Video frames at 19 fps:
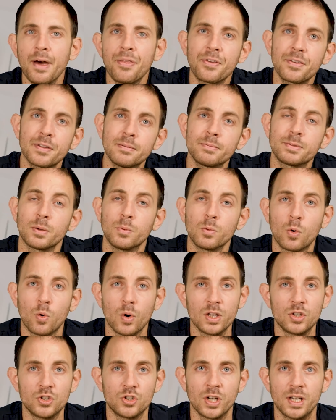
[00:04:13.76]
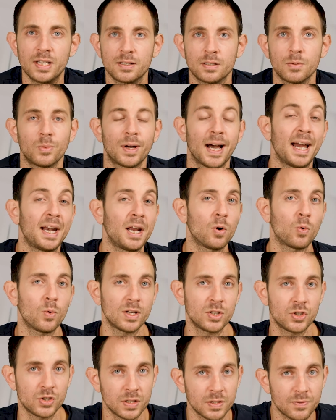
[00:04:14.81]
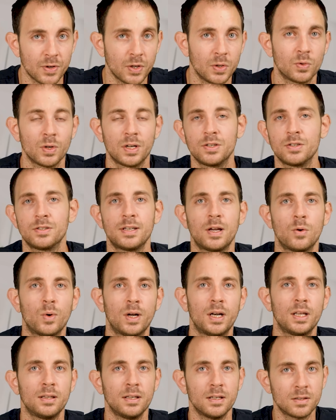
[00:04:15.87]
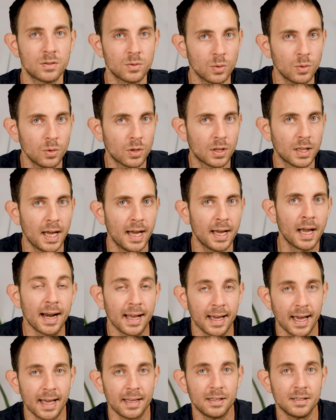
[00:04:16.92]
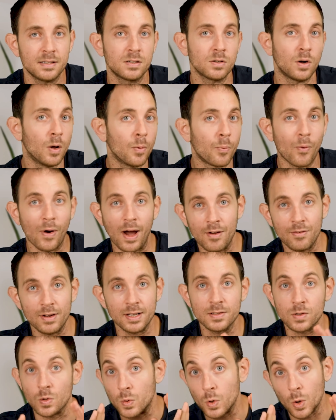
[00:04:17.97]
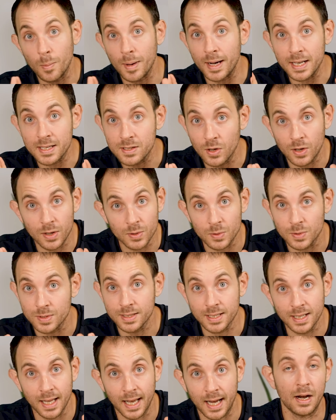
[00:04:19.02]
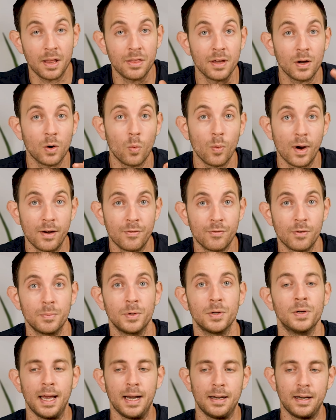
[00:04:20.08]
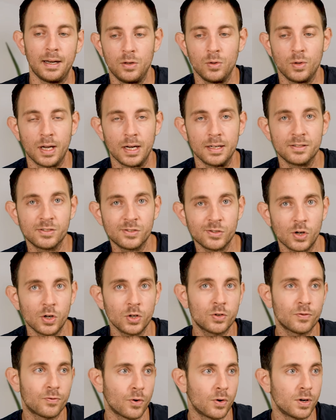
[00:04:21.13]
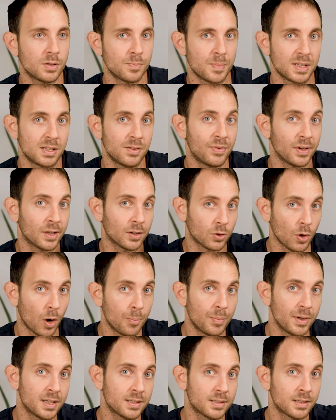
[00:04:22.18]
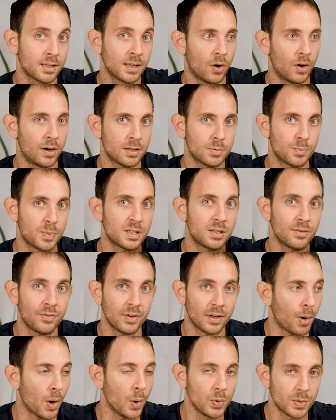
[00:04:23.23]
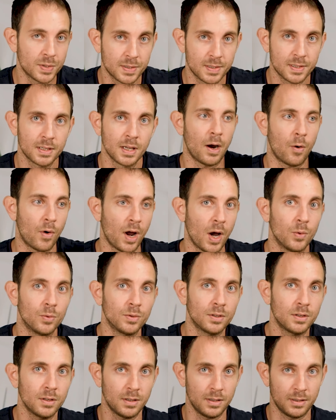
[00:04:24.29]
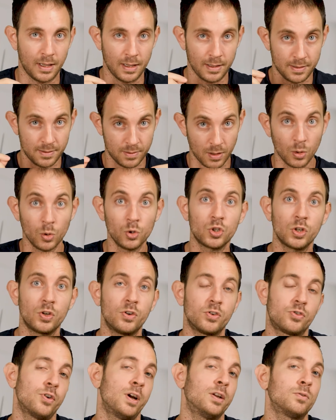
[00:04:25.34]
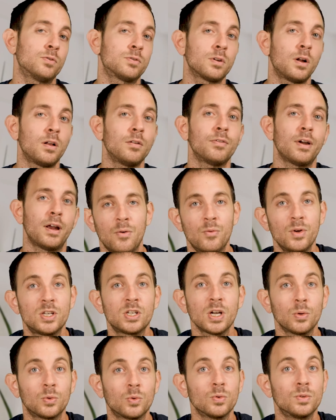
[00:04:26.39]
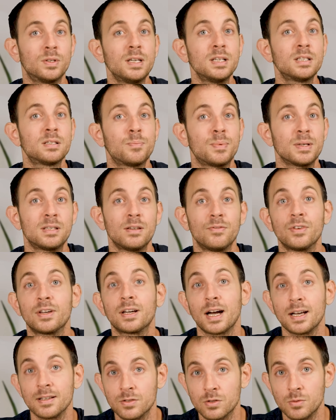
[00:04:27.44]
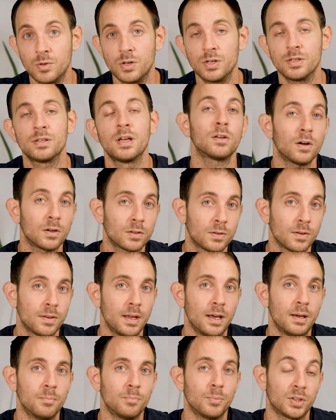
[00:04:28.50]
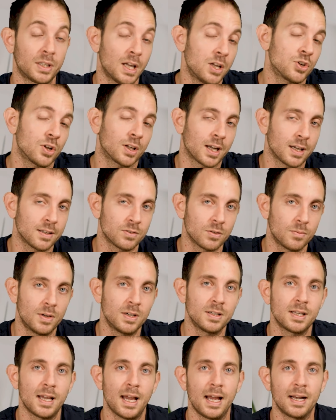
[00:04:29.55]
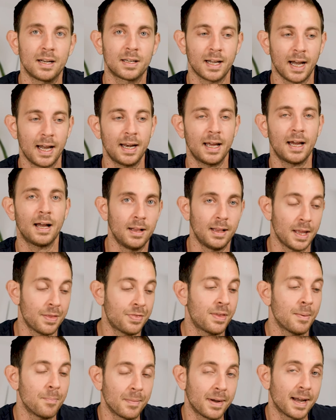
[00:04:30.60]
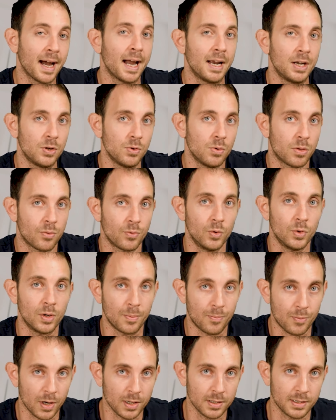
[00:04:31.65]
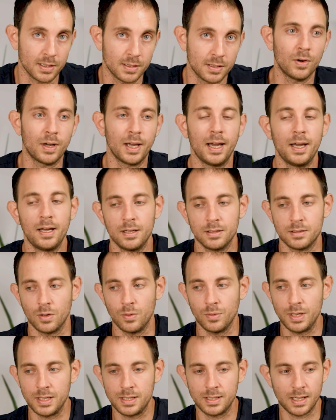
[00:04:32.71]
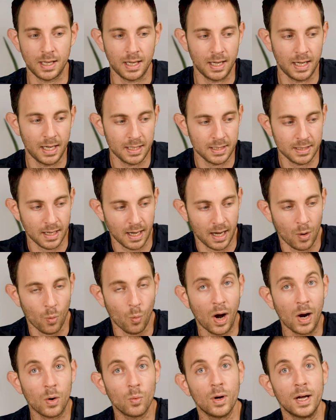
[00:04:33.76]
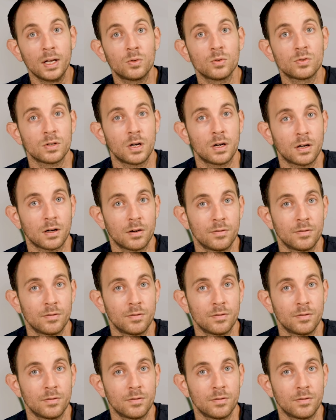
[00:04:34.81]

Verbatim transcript: ask them some questions, some guiding questions for you to understand what it needs to look like. And again, this is all private, so nobody's going to steal anything away from you. And you can search for specific topics or specific posts around the solution you're trying to solve and reach out to these specific customers, talk to them, potential customers, and kind of let them guide guide you through the process, okay? So this is uh, one way to start a